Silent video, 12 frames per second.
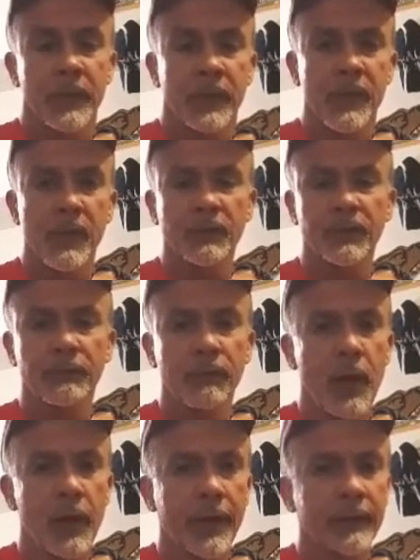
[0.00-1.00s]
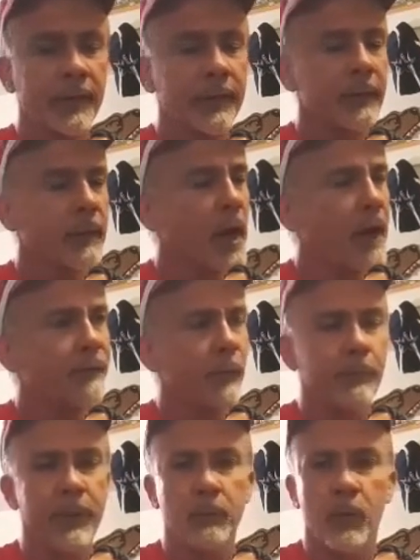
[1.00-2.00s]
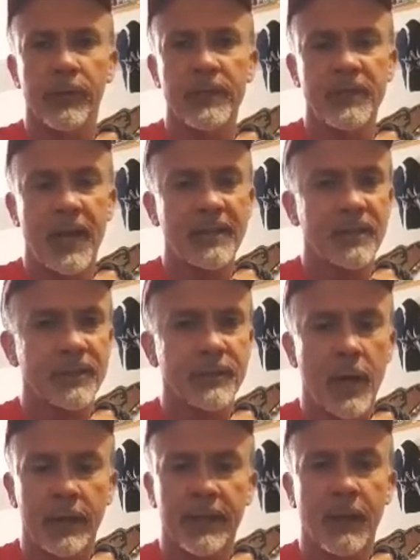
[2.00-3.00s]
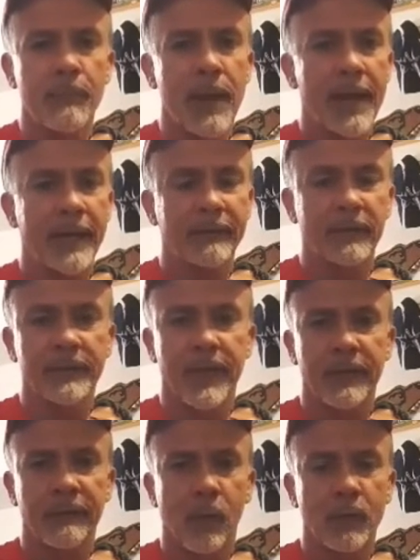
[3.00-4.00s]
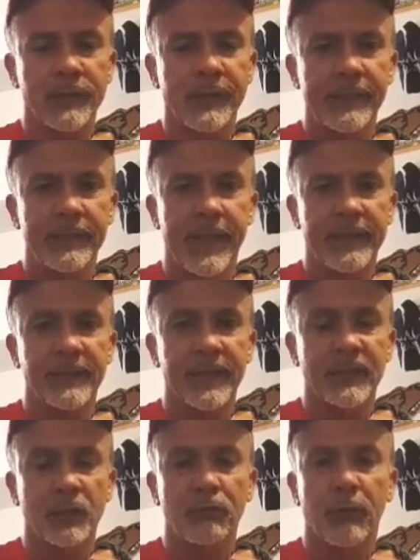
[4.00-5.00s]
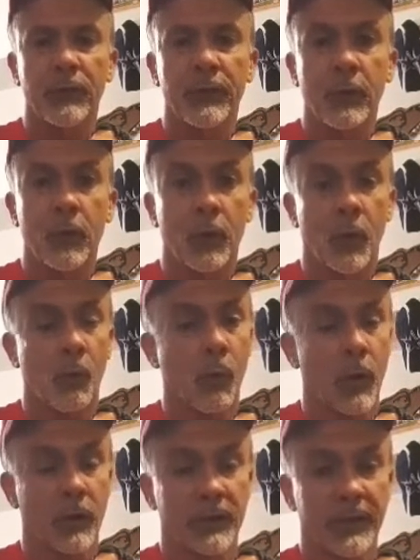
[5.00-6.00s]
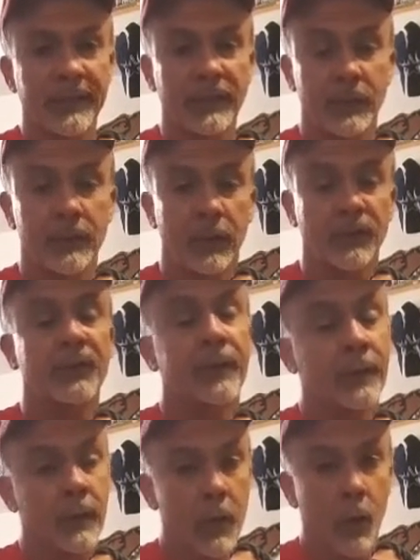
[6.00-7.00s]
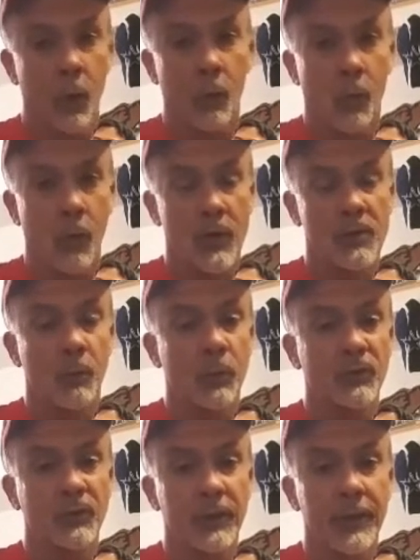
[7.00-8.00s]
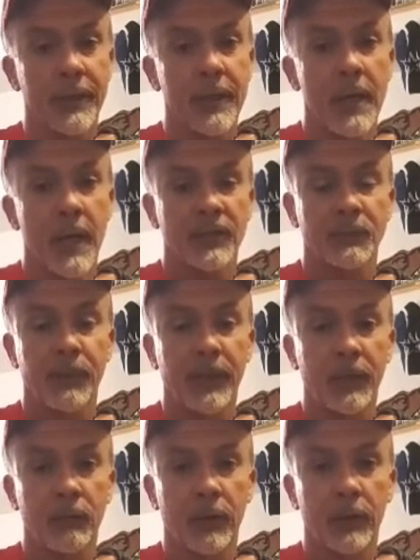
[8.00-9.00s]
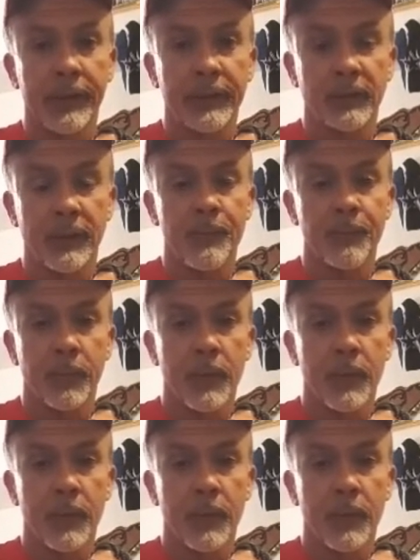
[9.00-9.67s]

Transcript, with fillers: the Houston Rockets, and God forbid one of these guys does not come back after 10 to 14 days and gets critically hurt or, or injured or sick or worse. We'll see. And speaking of critically injured,